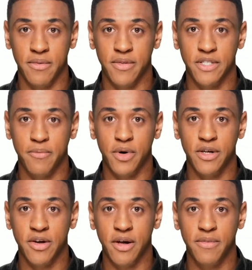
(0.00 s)
This
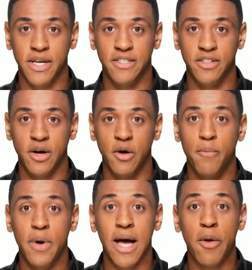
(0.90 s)
part should be
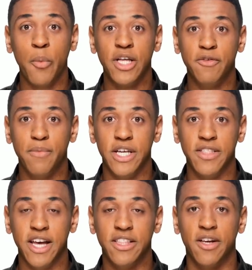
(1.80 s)
installed by a qualified
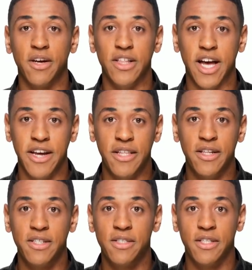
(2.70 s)
technician and
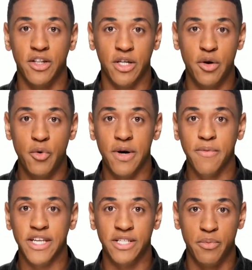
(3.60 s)
should only
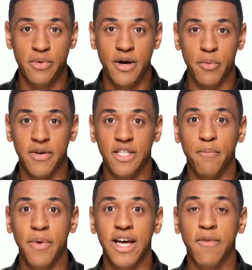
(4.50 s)
be used with
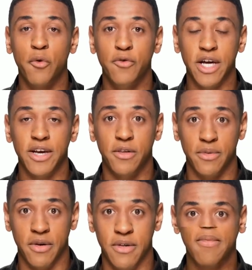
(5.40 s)
compatible models.